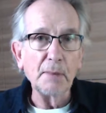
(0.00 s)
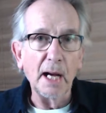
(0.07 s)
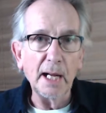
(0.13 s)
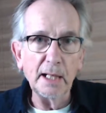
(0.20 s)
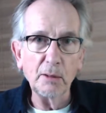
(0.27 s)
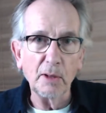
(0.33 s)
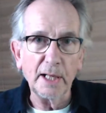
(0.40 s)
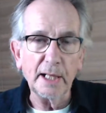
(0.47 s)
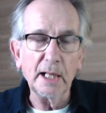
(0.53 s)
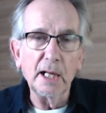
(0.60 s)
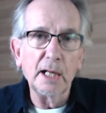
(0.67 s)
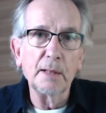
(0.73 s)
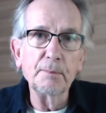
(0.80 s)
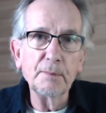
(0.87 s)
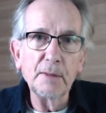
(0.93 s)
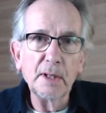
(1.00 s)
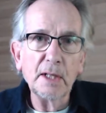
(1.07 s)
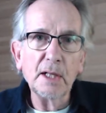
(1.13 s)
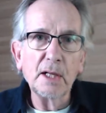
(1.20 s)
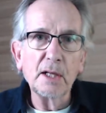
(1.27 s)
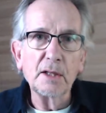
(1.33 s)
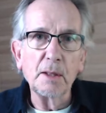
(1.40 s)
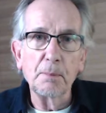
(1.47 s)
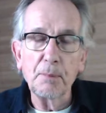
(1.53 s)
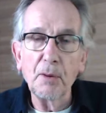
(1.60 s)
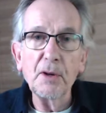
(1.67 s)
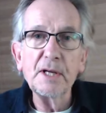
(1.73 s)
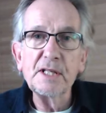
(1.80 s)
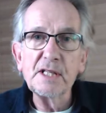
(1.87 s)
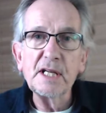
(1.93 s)
Anyway, the
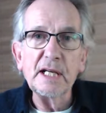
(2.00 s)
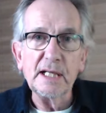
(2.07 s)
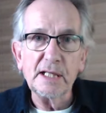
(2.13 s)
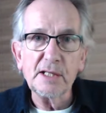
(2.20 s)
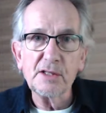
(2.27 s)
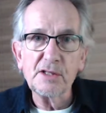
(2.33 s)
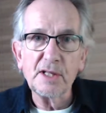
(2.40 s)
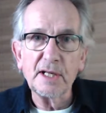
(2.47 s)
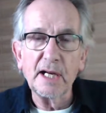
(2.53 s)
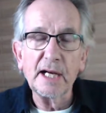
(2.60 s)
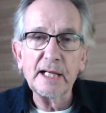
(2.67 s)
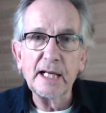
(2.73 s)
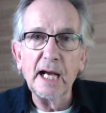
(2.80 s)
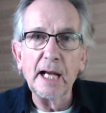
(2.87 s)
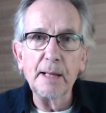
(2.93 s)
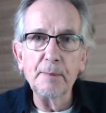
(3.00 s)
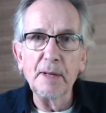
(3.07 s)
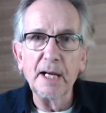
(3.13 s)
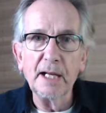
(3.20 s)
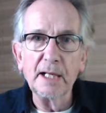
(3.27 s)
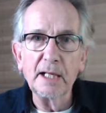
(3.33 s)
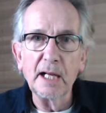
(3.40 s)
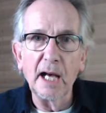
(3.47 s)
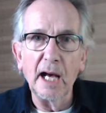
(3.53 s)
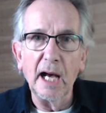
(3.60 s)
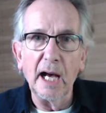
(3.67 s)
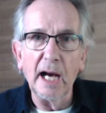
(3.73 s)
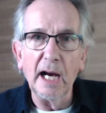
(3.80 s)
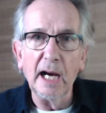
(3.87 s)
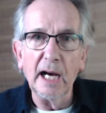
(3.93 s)
point is that I came in
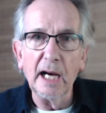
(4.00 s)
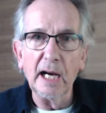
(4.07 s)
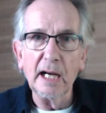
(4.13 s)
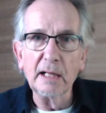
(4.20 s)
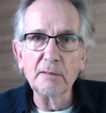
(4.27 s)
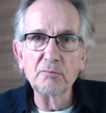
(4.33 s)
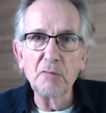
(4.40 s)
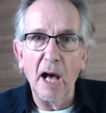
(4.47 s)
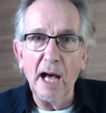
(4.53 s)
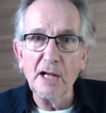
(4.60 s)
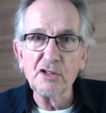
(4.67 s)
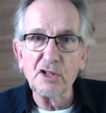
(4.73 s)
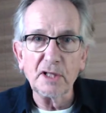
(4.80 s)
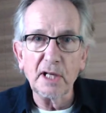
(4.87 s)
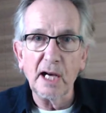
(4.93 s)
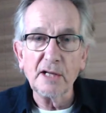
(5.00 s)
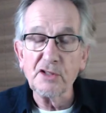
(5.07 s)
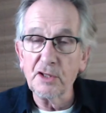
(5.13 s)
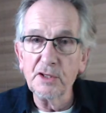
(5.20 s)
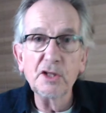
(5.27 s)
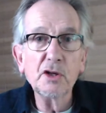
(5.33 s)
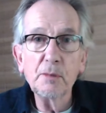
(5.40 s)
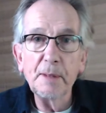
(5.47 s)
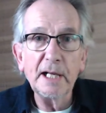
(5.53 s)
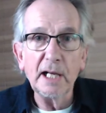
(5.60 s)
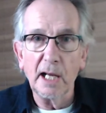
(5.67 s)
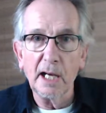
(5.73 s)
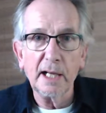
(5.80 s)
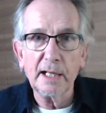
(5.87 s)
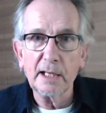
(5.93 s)
as a newbie
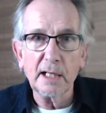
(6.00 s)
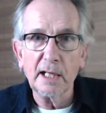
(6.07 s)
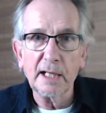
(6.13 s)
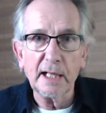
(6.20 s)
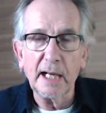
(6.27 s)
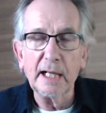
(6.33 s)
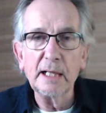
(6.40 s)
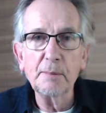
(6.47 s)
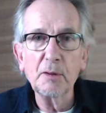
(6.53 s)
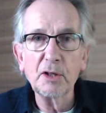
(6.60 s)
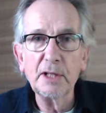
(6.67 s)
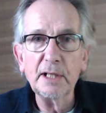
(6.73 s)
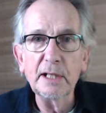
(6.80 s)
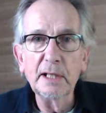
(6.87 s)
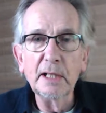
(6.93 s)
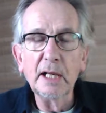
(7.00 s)
like anybody,